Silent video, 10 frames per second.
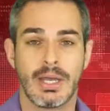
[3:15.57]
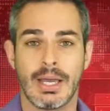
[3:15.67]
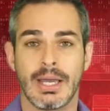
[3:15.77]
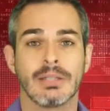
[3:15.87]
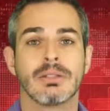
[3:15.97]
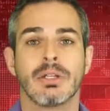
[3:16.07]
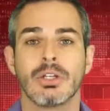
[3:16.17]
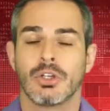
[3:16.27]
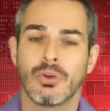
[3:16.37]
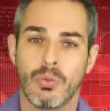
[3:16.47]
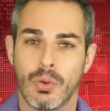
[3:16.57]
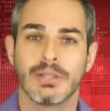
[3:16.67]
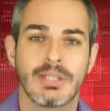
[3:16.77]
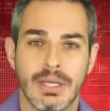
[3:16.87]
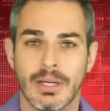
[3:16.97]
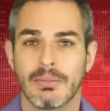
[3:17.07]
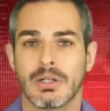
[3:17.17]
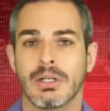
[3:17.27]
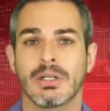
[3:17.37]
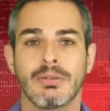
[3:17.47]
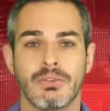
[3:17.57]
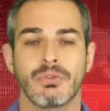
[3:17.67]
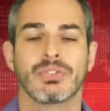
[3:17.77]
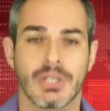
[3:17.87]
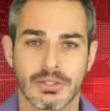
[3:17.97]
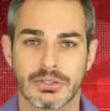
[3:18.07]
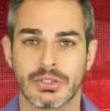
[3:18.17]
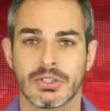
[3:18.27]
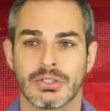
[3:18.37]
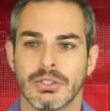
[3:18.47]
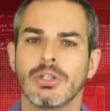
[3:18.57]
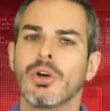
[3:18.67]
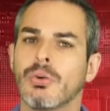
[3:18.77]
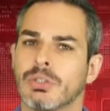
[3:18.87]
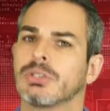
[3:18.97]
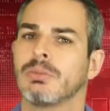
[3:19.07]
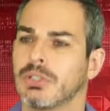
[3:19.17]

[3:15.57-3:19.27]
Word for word: had you know one camera and a few sensors and you know it was